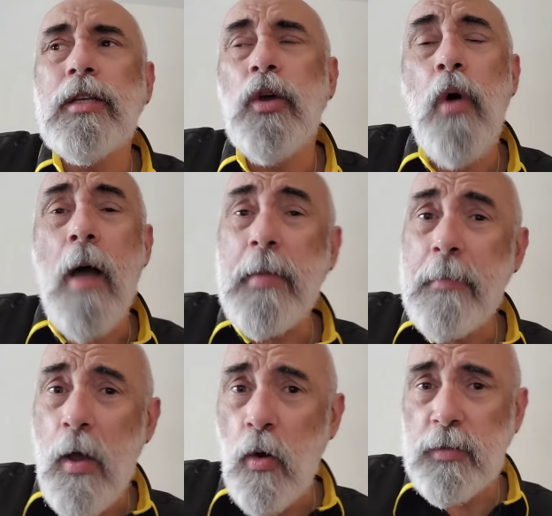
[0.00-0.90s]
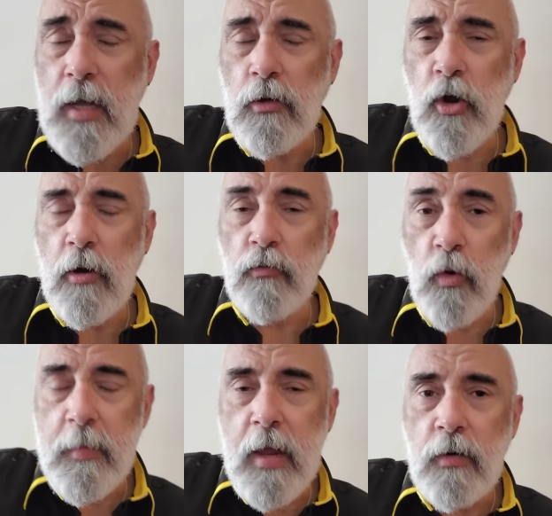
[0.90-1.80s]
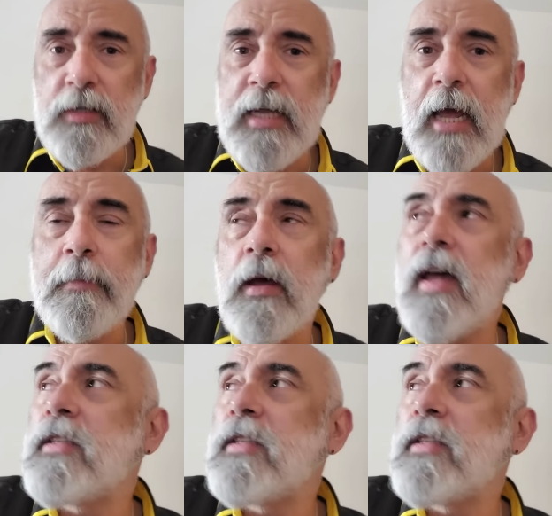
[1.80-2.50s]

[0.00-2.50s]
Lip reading: So I'm in my hotel room here in Tampa.